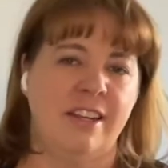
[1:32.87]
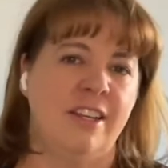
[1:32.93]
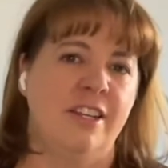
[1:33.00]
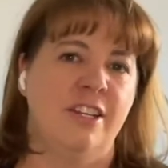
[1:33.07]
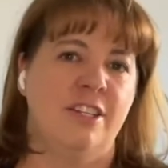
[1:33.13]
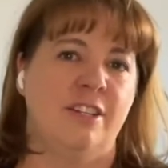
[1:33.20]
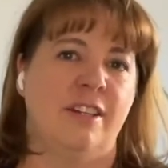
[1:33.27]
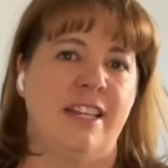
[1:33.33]

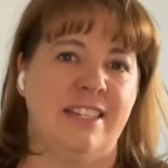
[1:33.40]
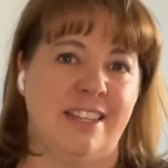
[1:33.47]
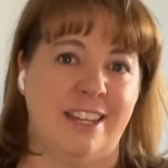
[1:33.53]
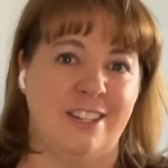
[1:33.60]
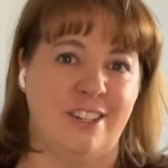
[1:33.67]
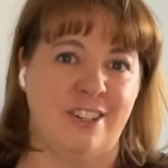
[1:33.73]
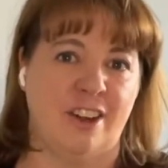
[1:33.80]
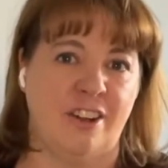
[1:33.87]
So let's
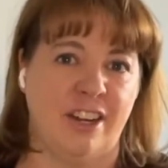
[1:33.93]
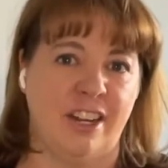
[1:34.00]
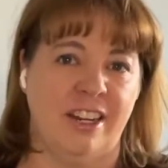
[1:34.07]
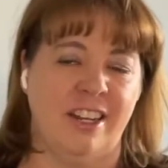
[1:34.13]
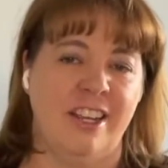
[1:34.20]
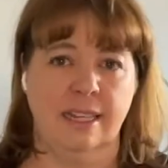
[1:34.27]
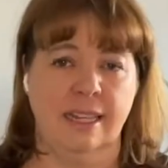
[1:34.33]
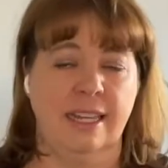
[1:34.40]
get started.
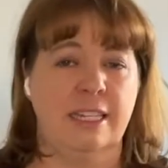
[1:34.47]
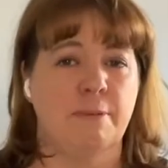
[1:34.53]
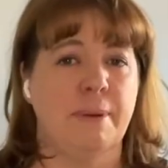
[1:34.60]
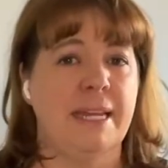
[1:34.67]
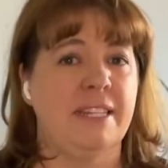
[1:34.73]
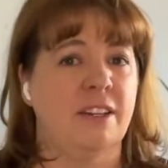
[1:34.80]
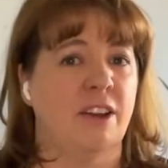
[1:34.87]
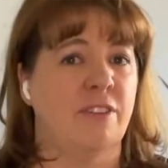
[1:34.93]
It's
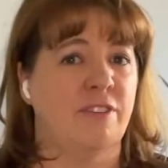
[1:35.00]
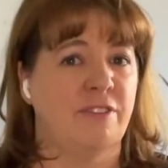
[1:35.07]
based on